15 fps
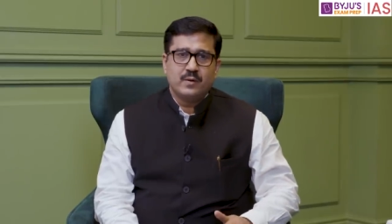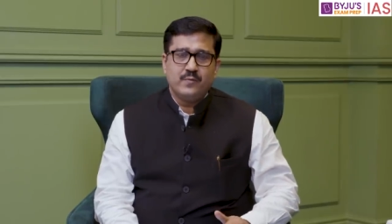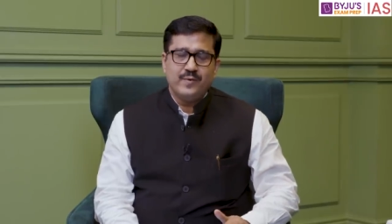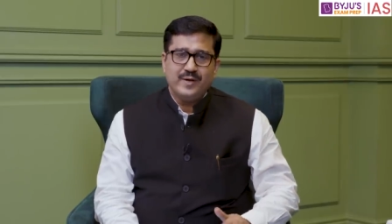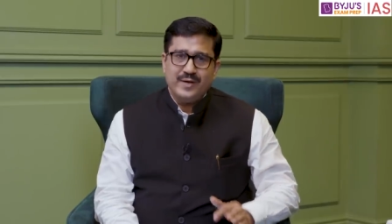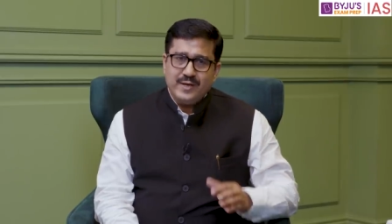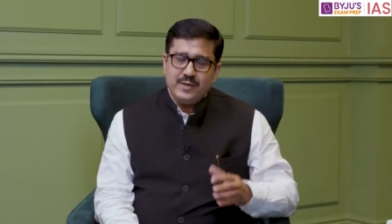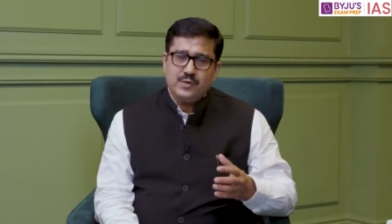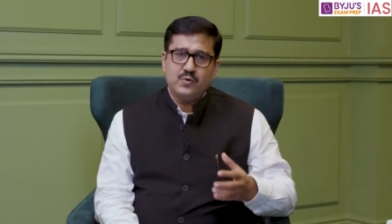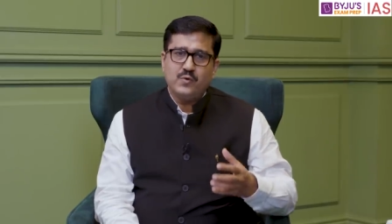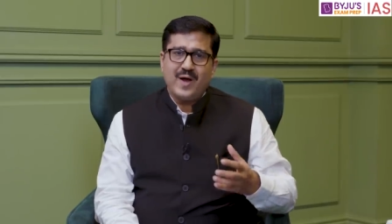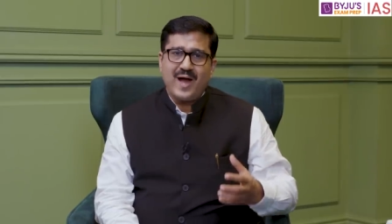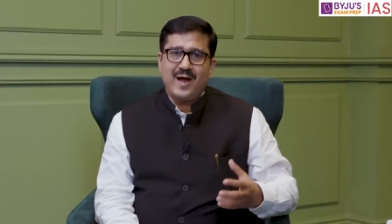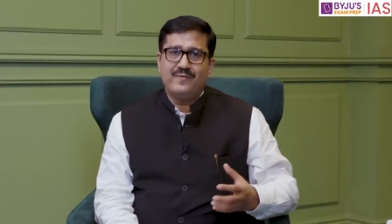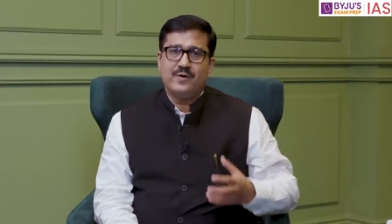we need to
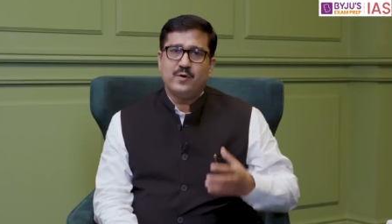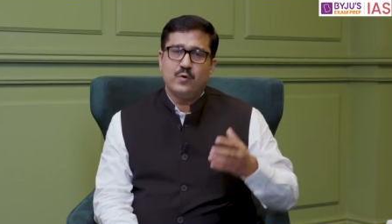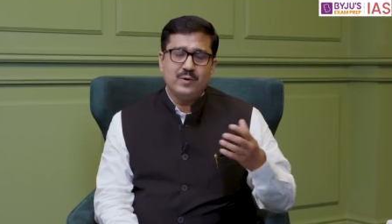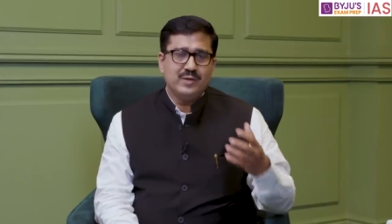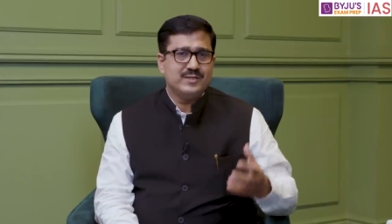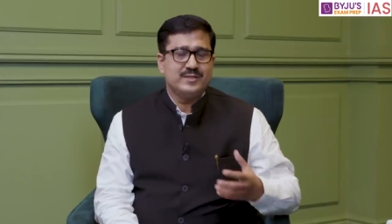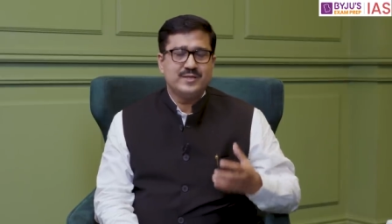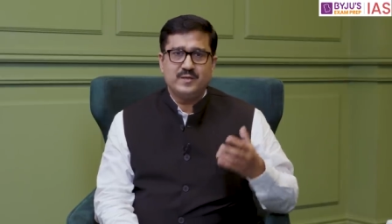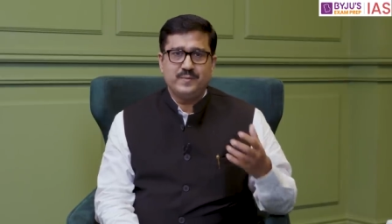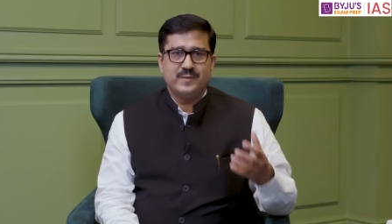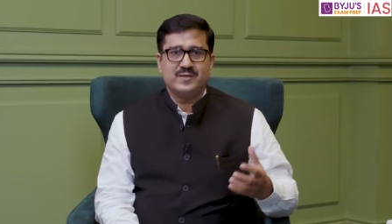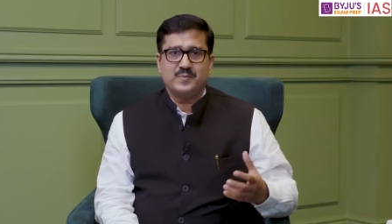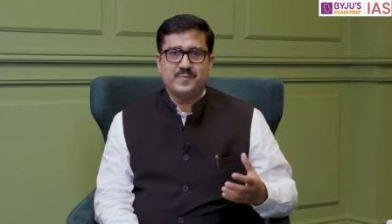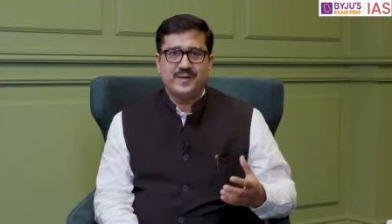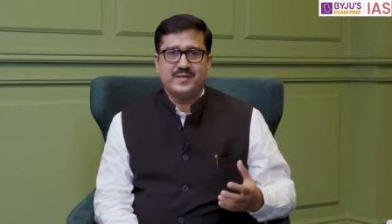have a holistic
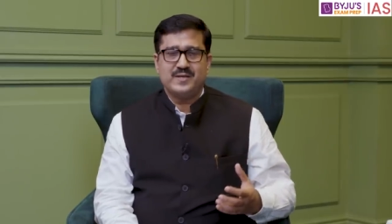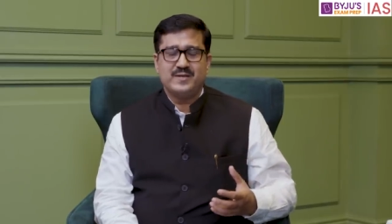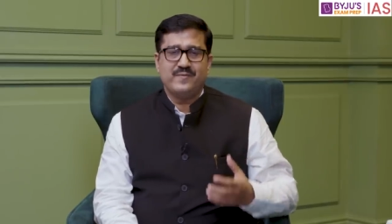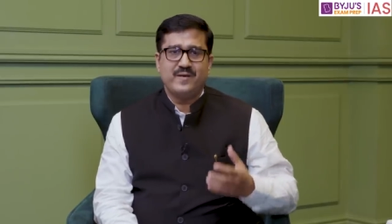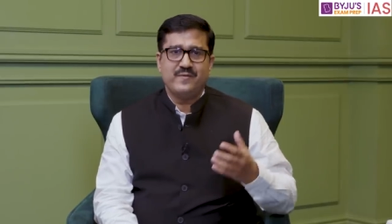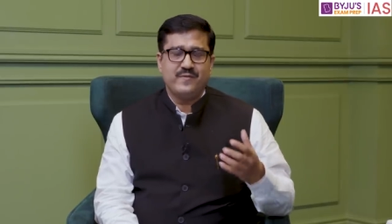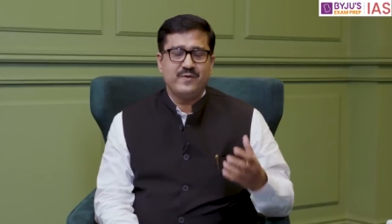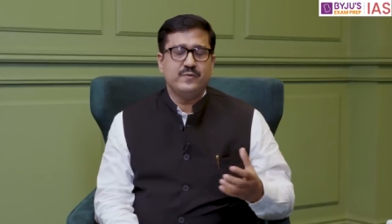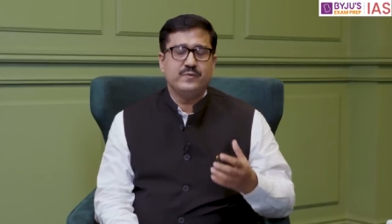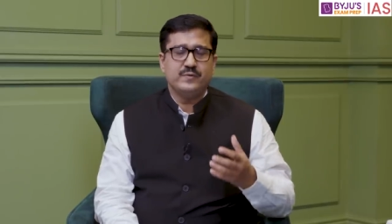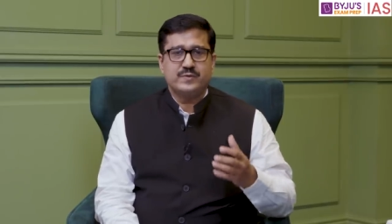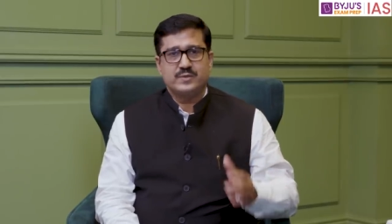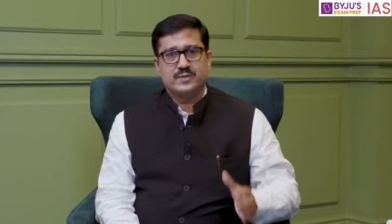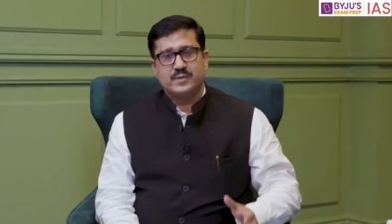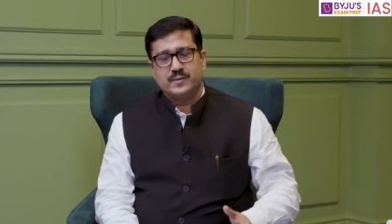perspective and
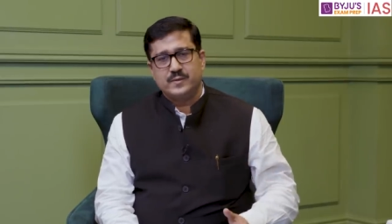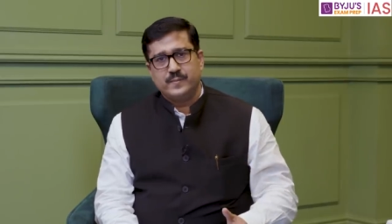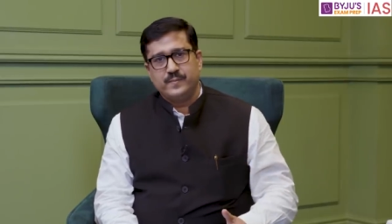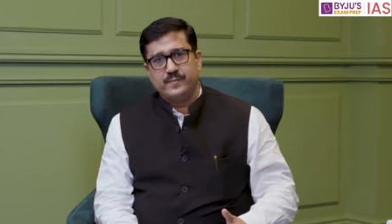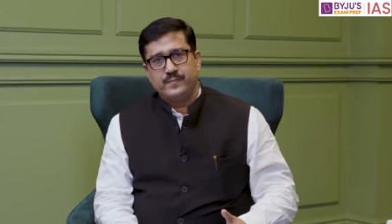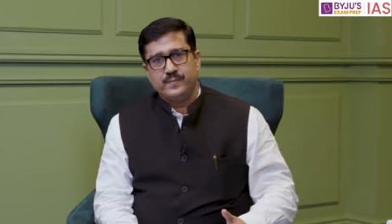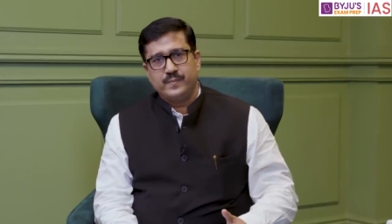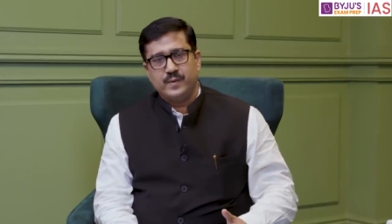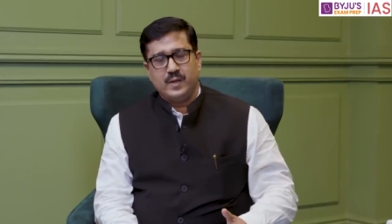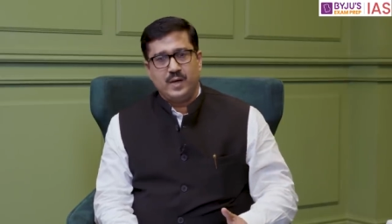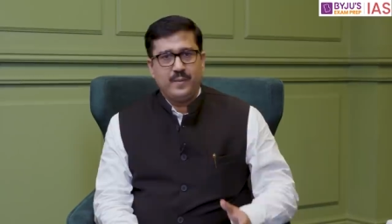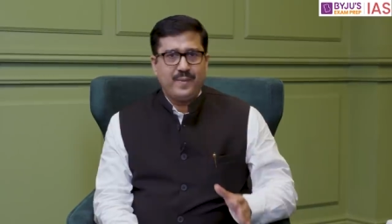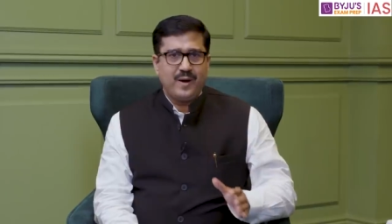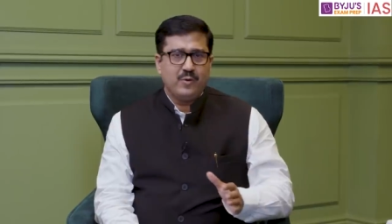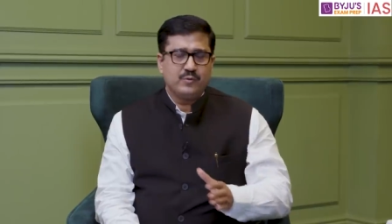views
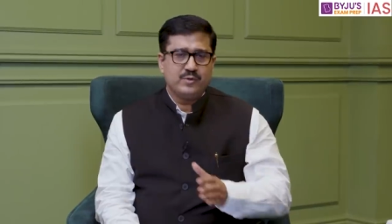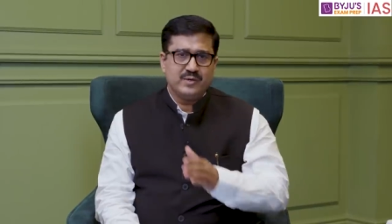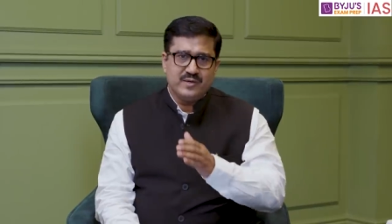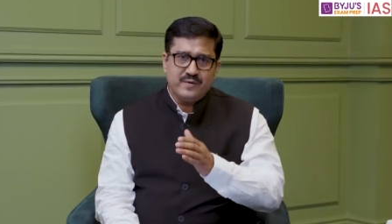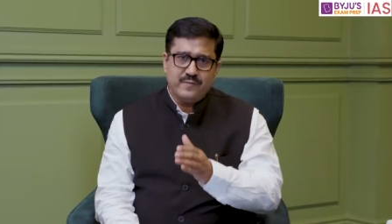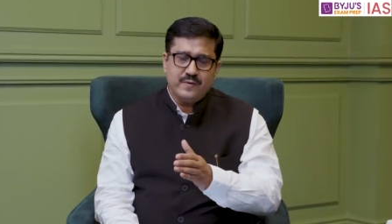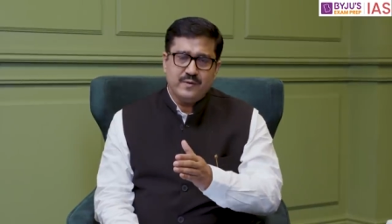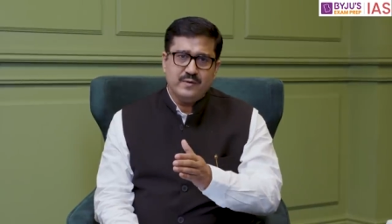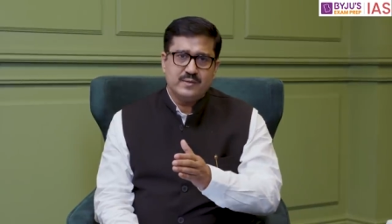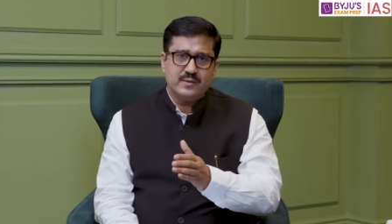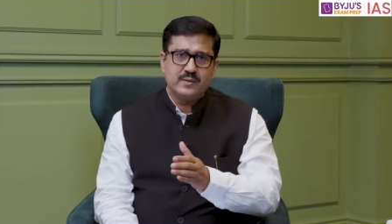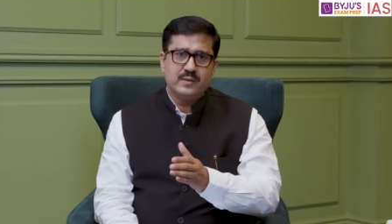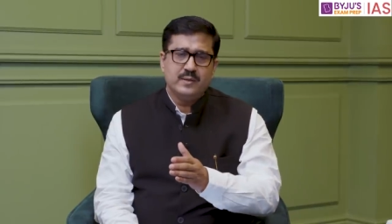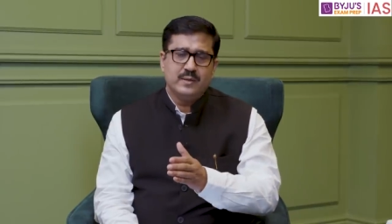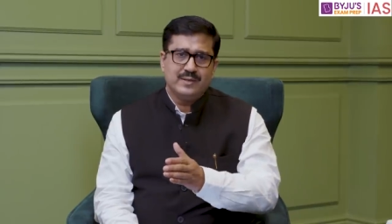about
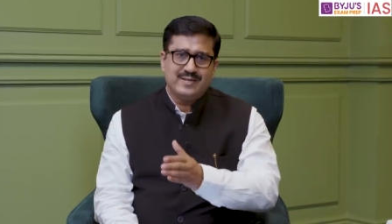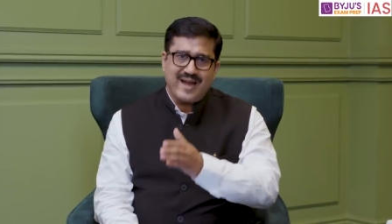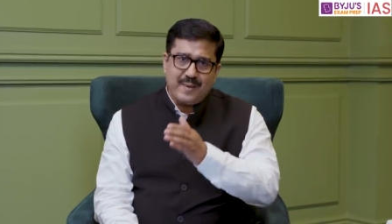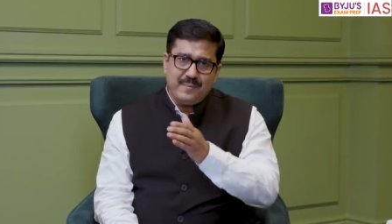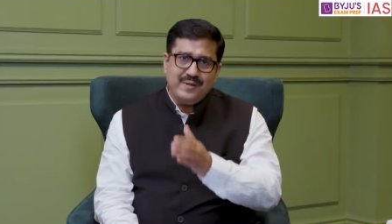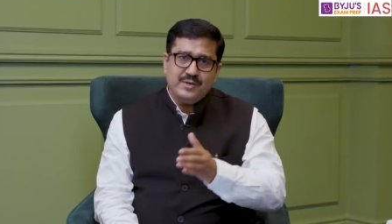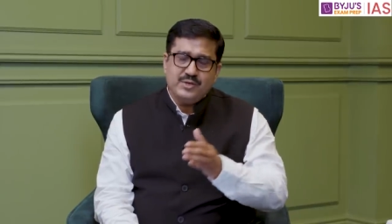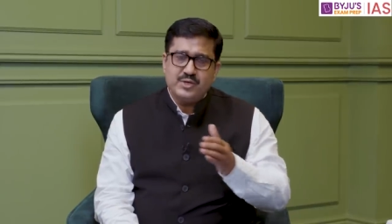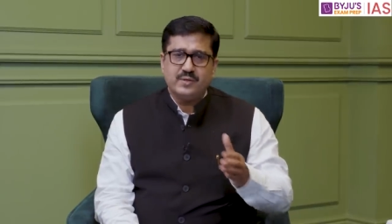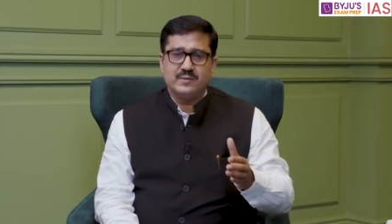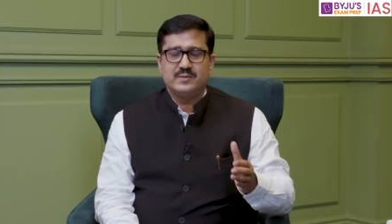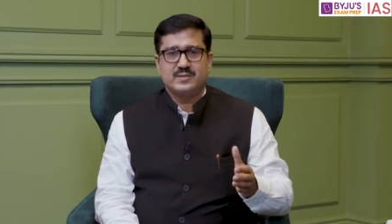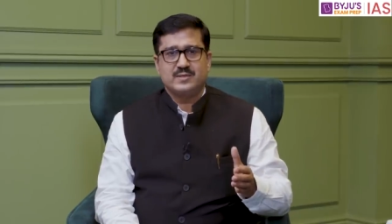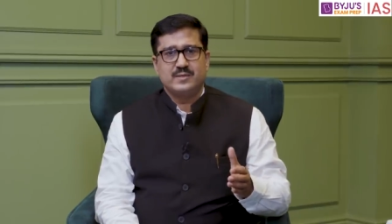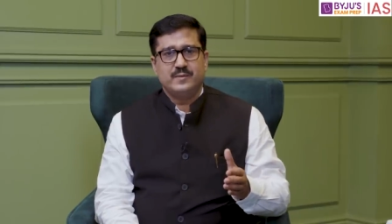different
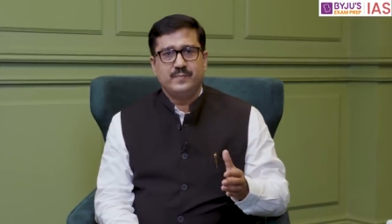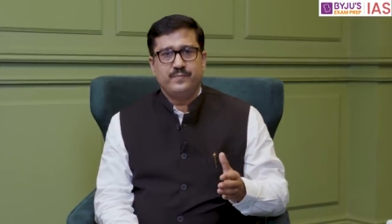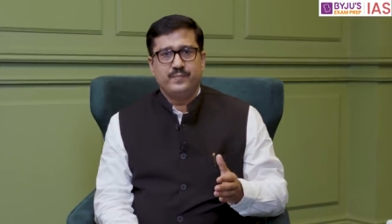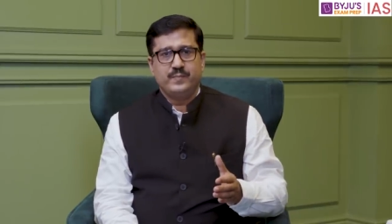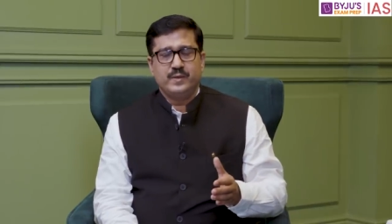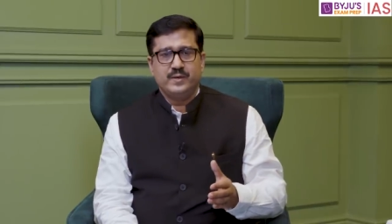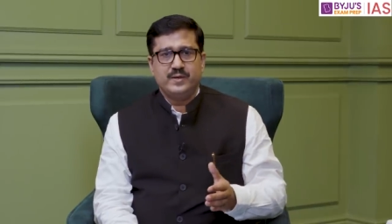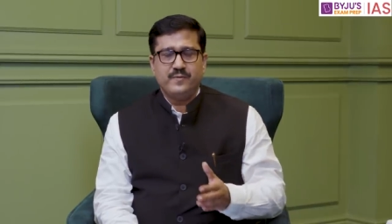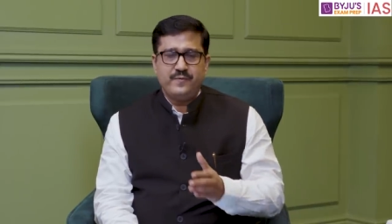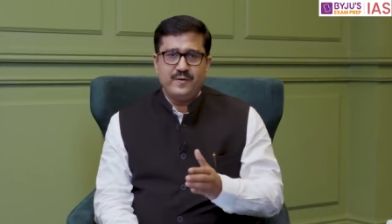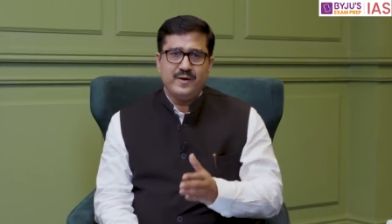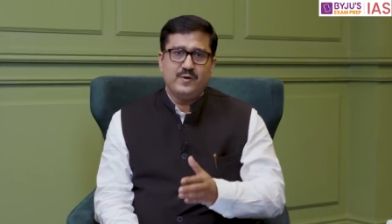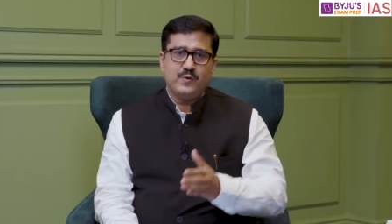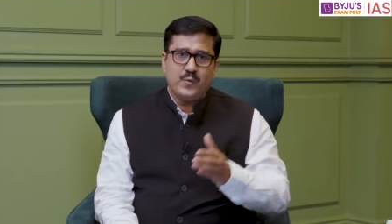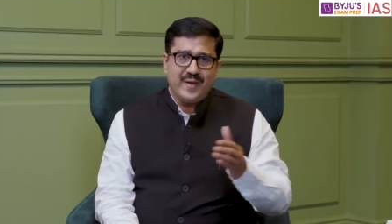dimensions,
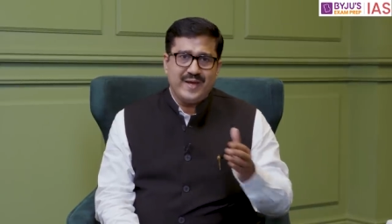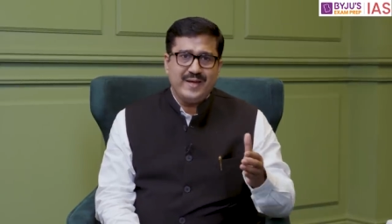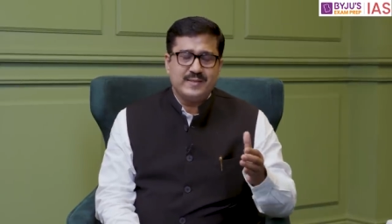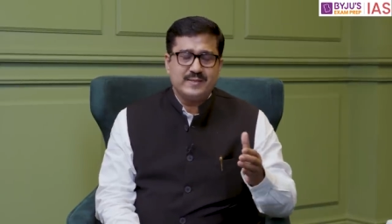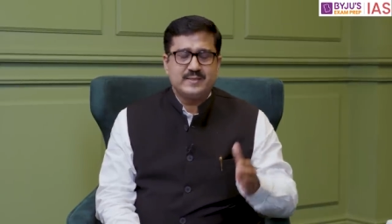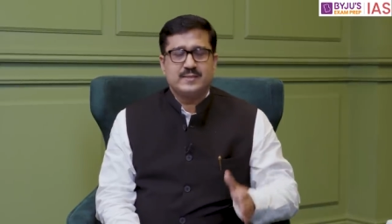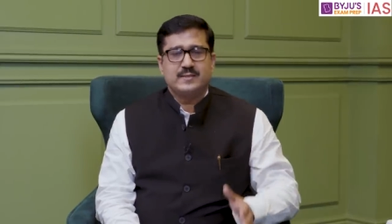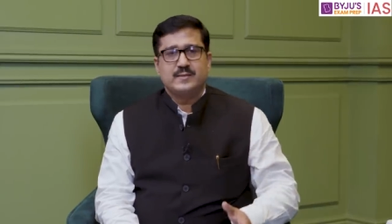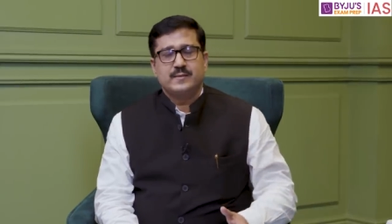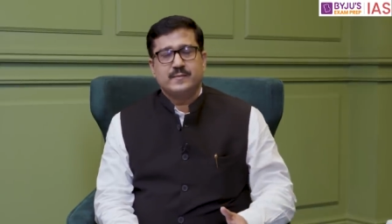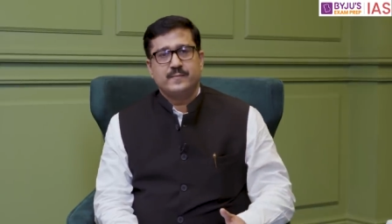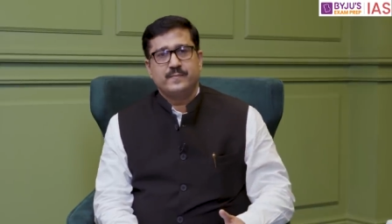different ways,